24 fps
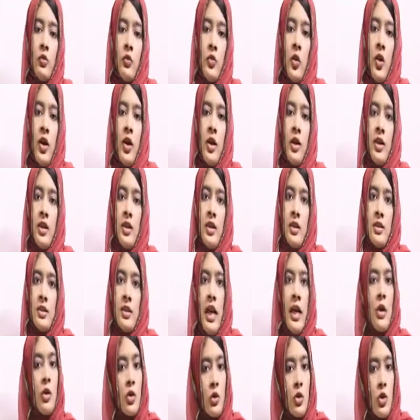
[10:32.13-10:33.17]
for
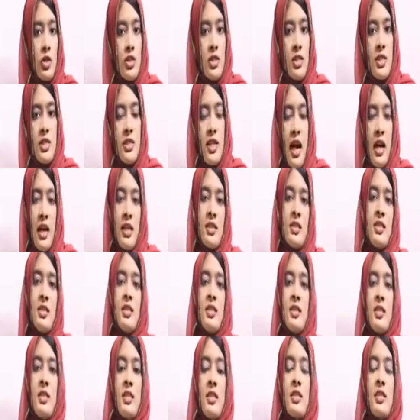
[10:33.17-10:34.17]
thyroglossal duct cyst